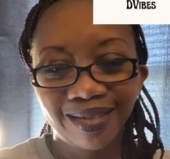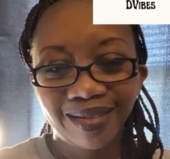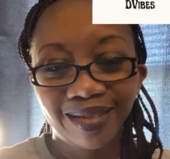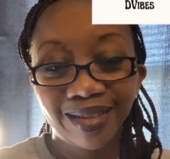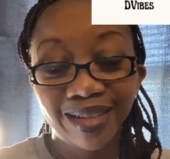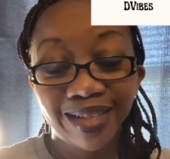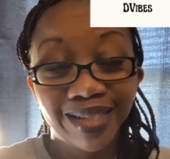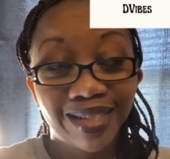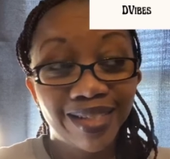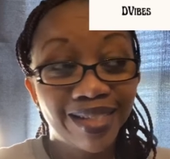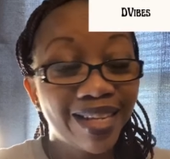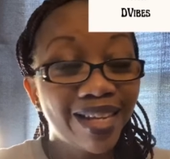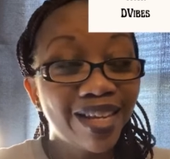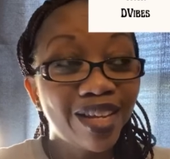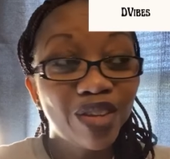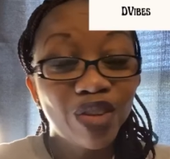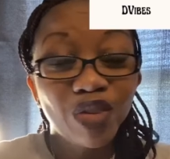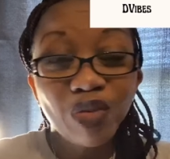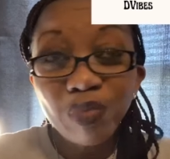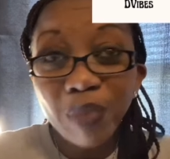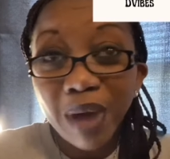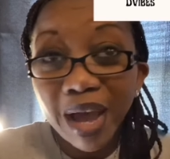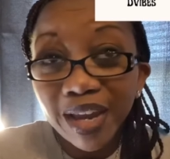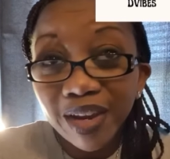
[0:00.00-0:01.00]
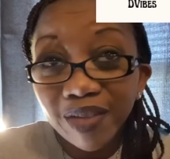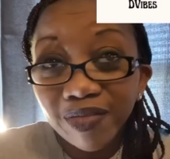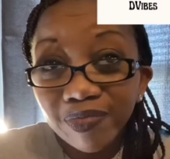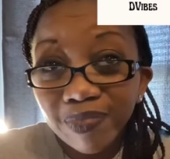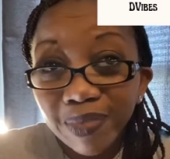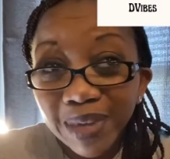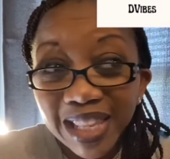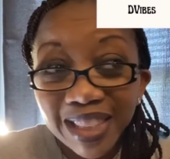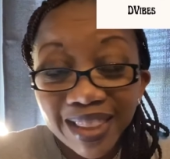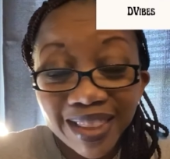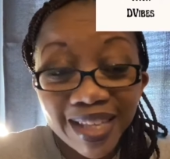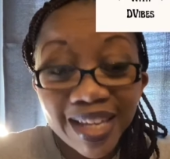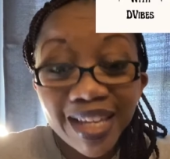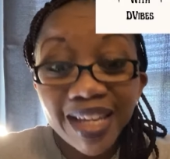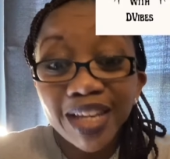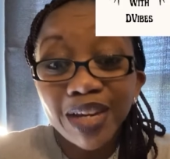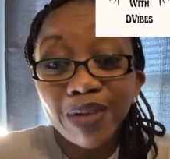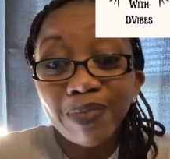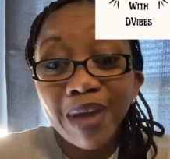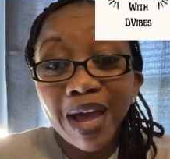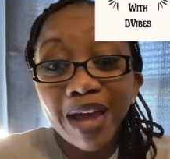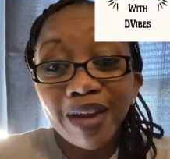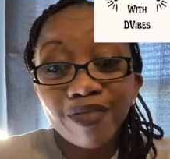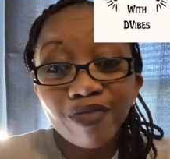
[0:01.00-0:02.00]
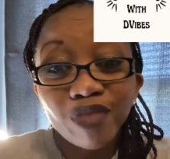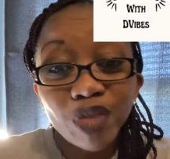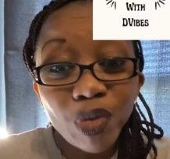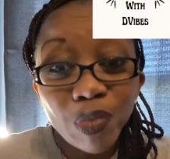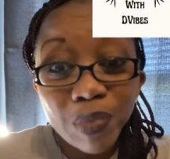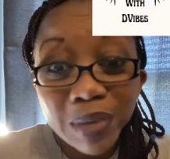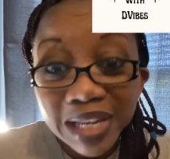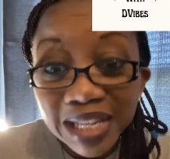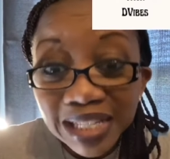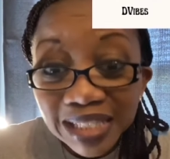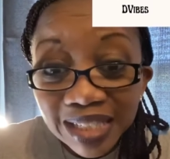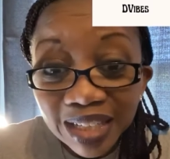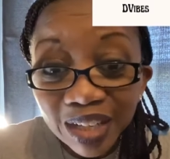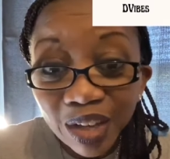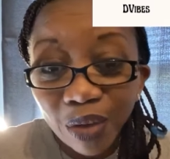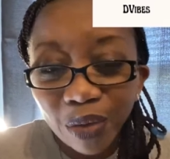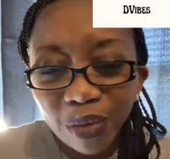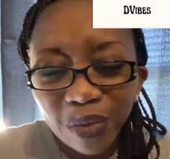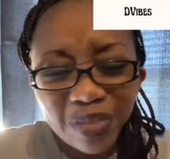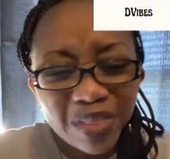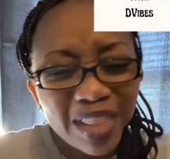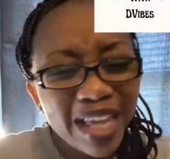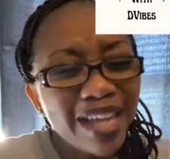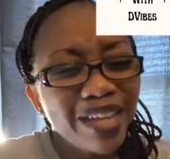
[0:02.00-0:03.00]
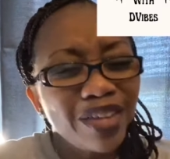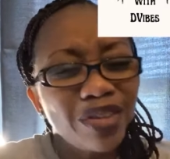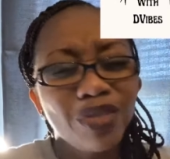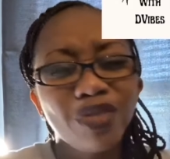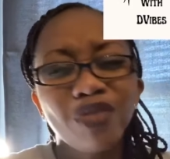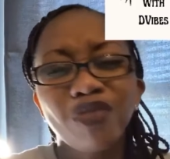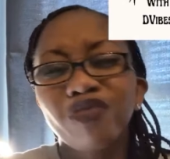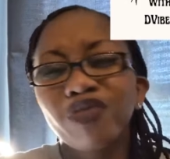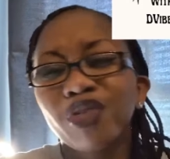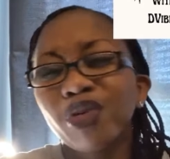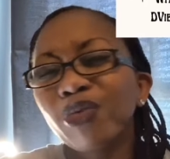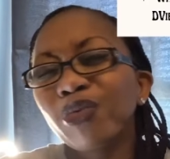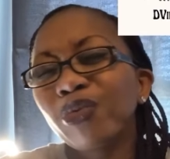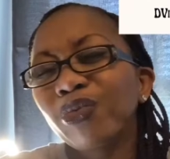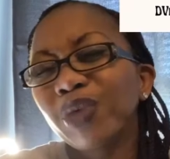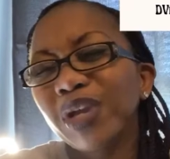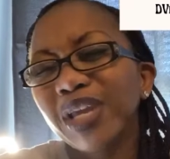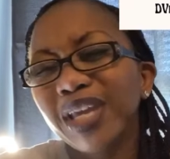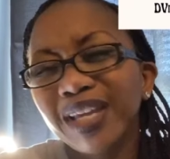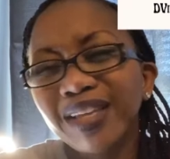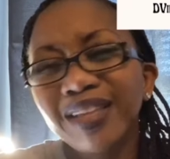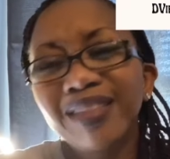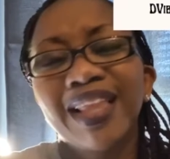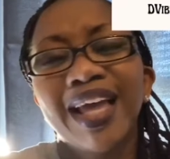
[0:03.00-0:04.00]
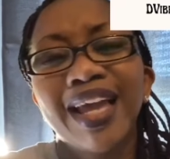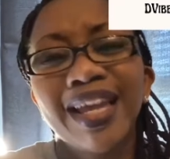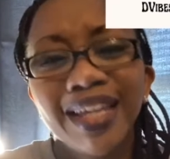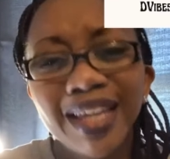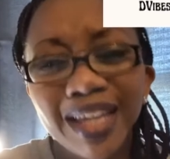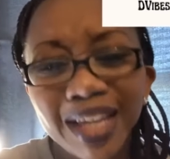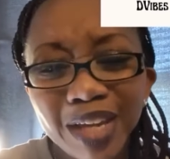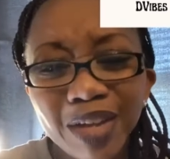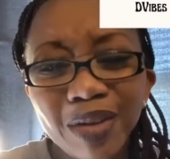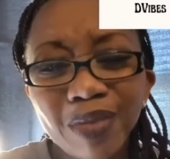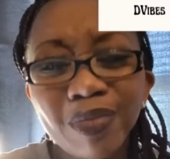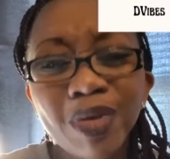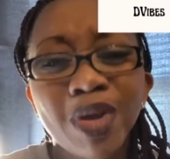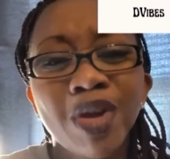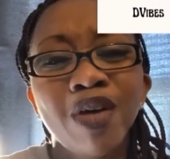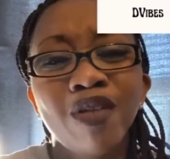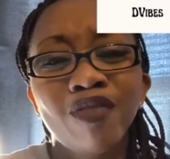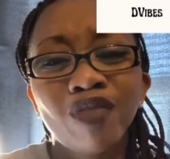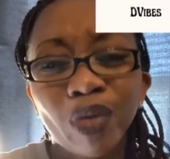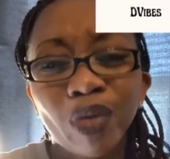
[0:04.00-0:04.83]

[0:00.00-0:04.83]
the sin you might have been thinking about a few minutes ago. Thank Him